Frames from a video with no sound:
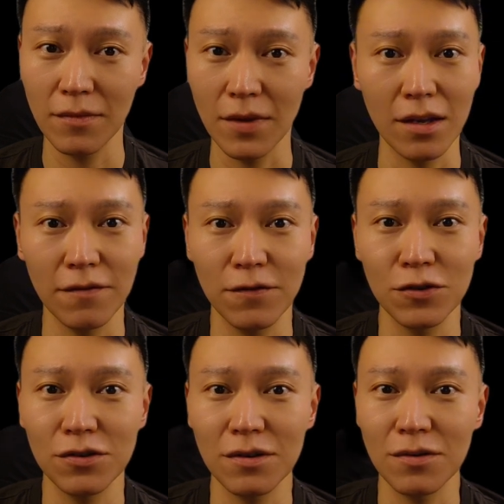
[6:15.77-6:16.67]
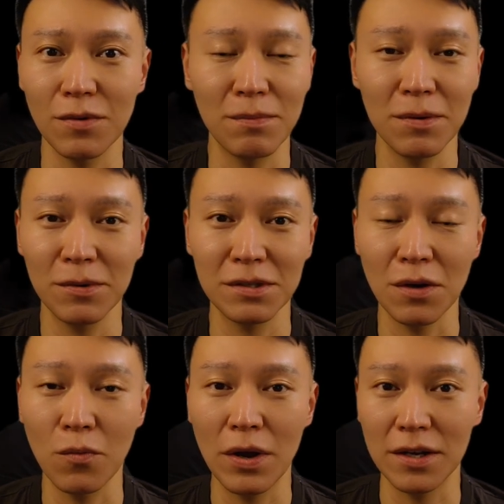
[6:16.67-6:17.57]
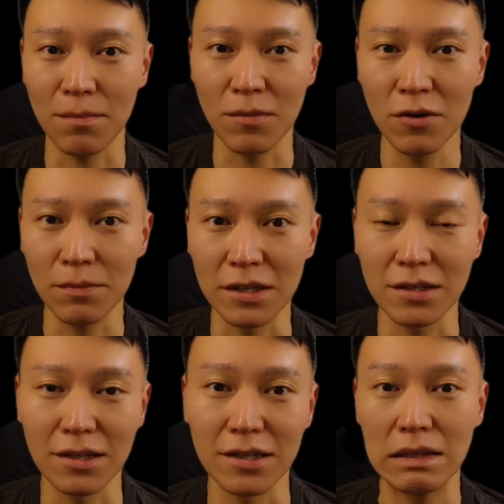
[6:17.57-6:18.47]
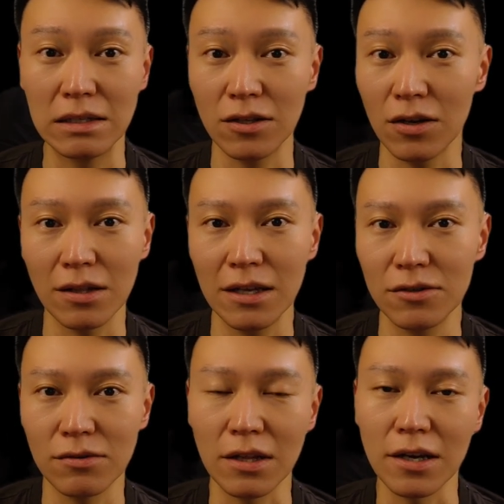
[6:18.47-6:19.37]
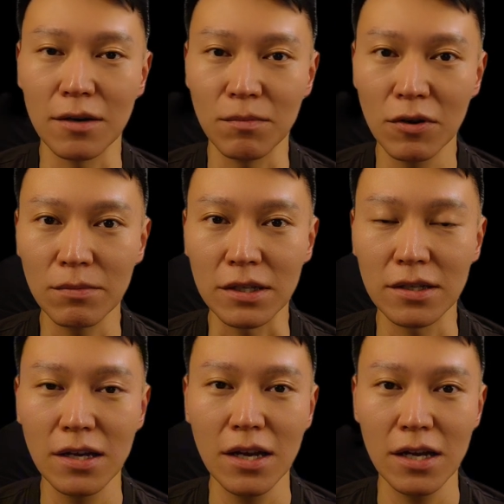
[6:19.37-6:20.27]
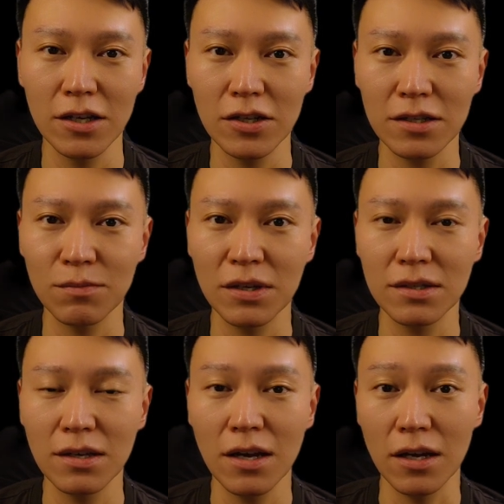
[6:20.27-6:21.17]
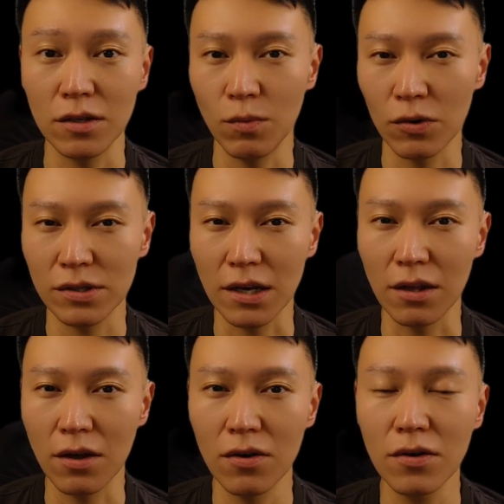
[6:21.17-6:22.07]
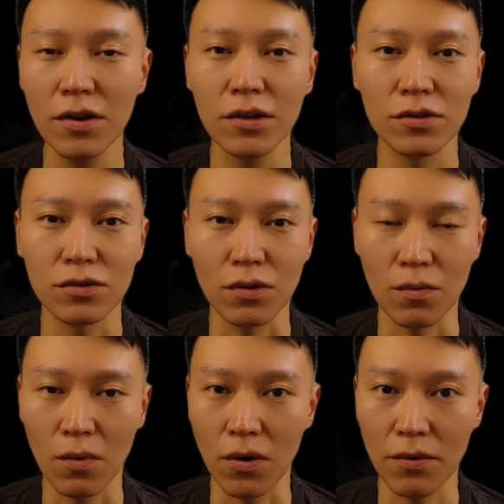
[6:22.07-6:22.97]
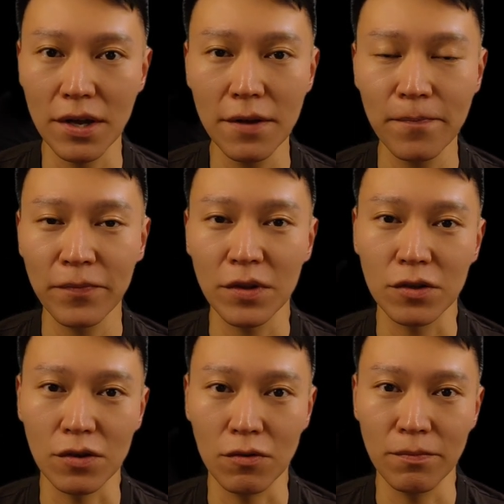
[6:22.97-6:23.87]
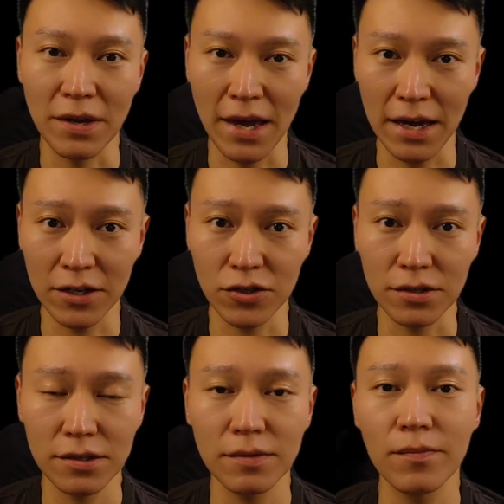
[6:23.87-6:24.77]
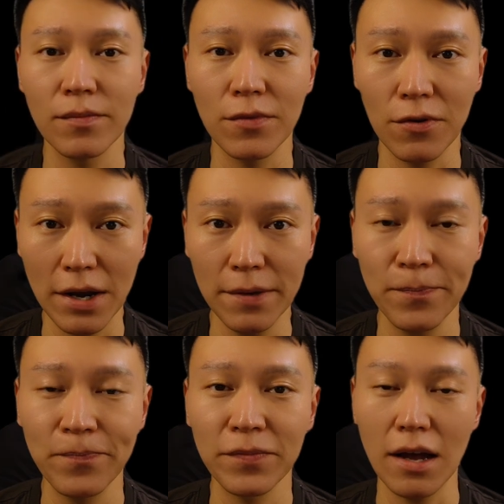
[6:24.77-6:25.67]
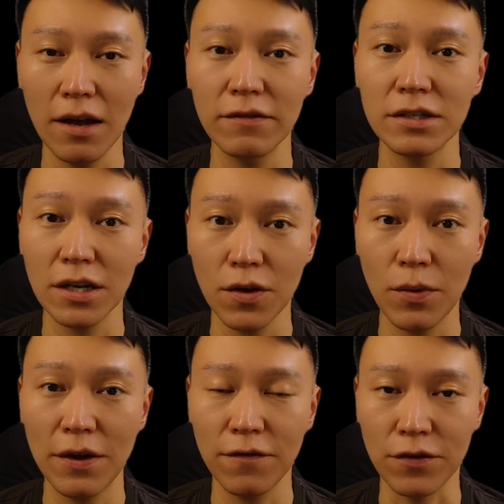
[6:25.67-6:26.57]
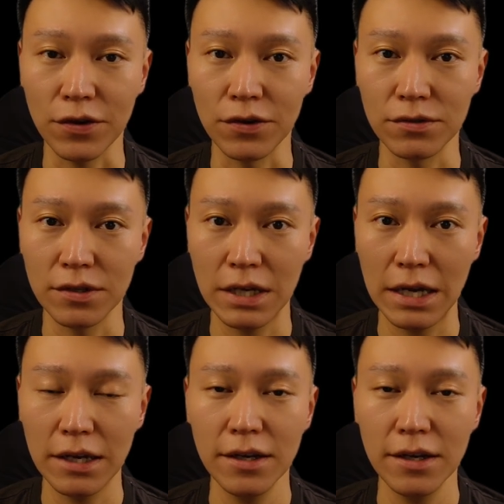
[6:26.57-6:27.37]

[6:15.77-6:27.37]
And for sure, when people say wait a moment, it's not literally a moment. It just means it won't take long. Don't worry. Don't be anxious. Alright? I have a takeaway for you today.